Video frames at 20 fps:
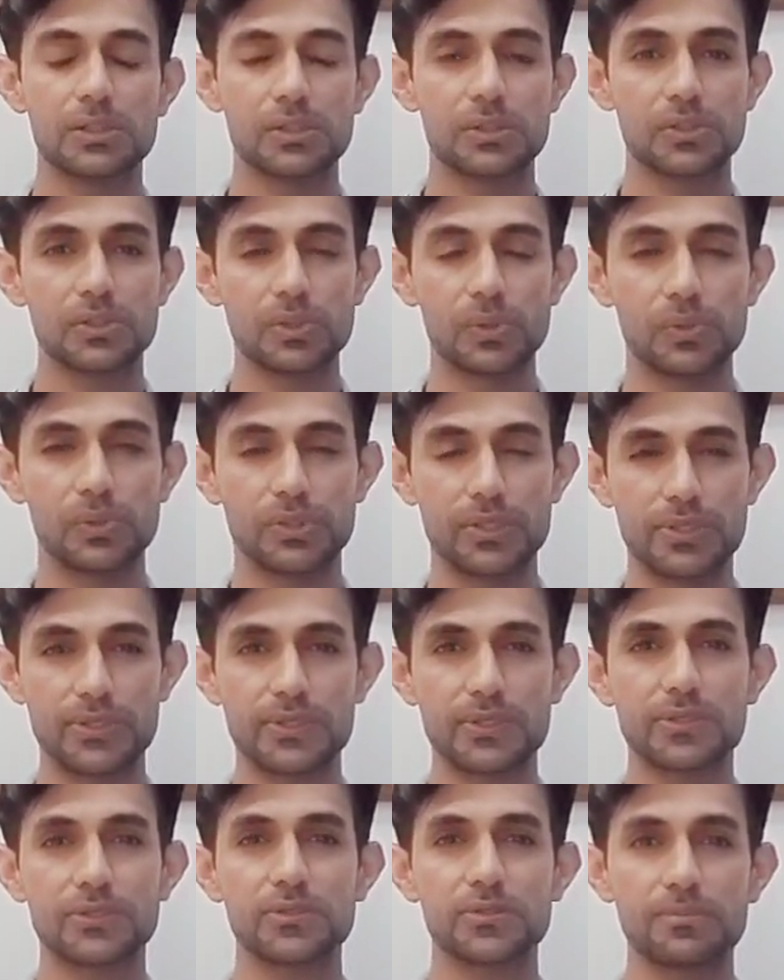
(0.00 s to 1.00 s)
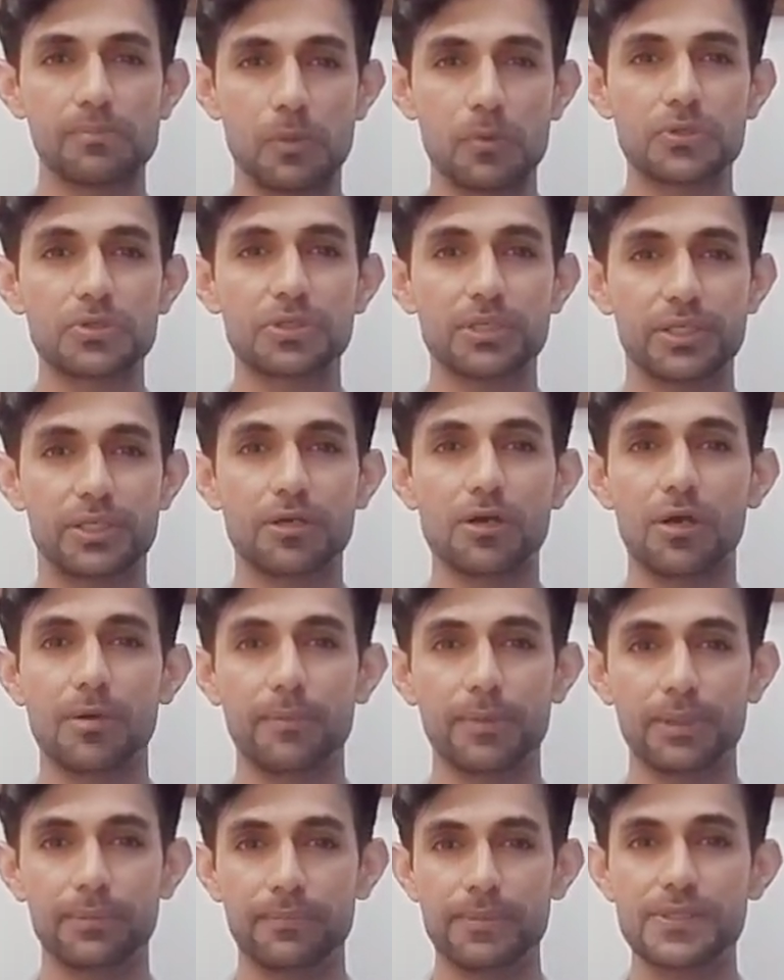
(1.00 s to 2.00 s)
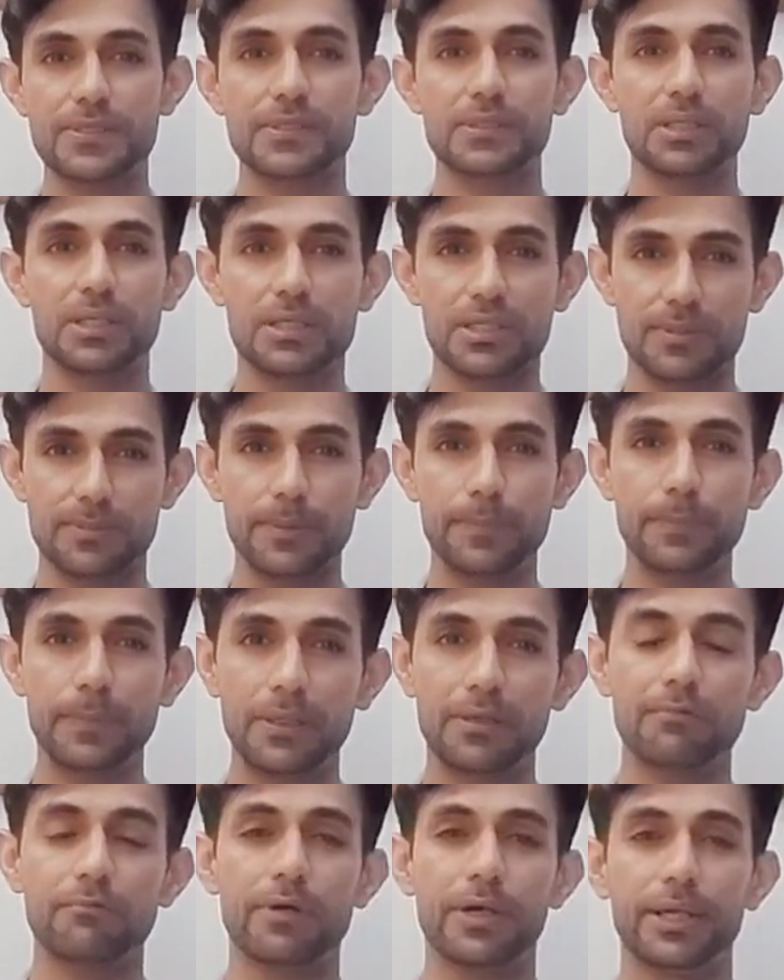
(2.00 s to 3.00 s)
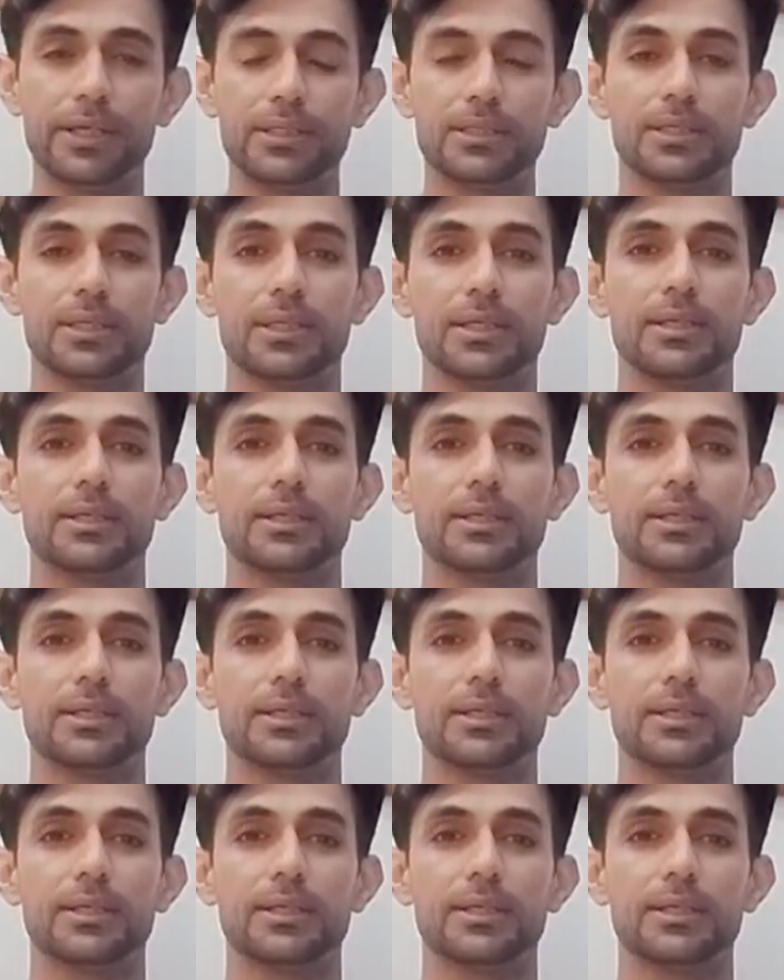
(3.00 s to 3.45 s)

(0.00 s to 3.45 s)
So this is mostly common mistakes people avoid.